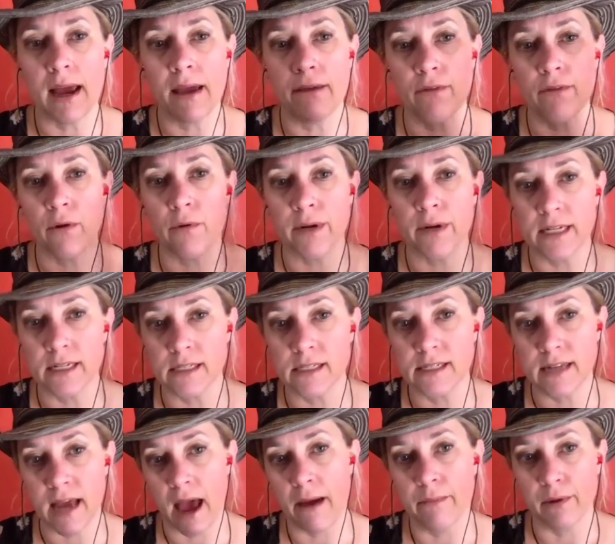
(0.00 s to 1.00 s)
have already
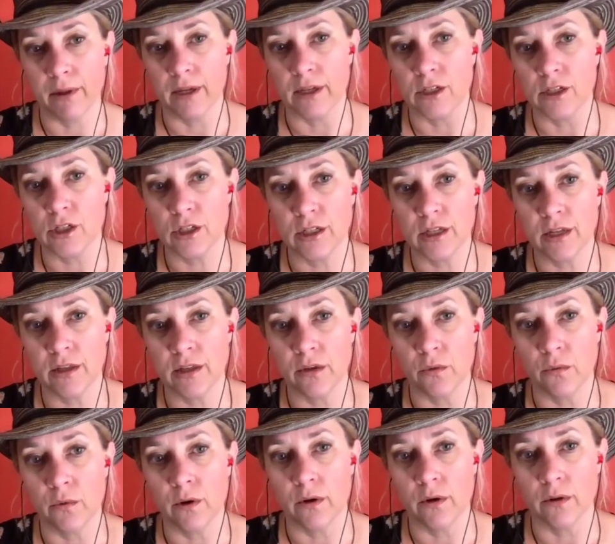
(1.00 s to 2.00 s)
established in the
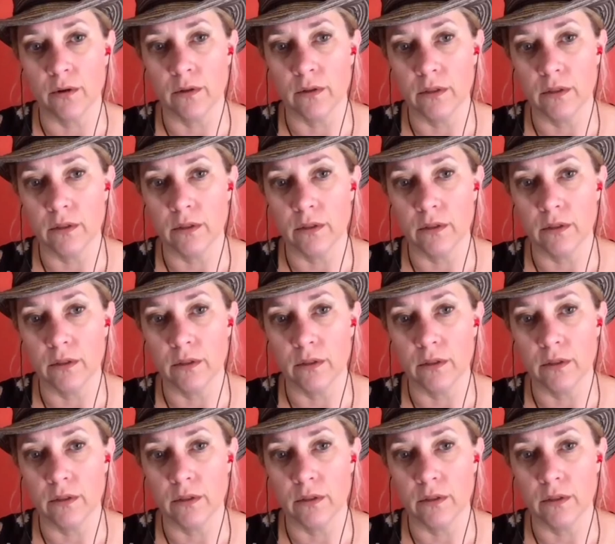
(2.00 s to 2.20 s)
world.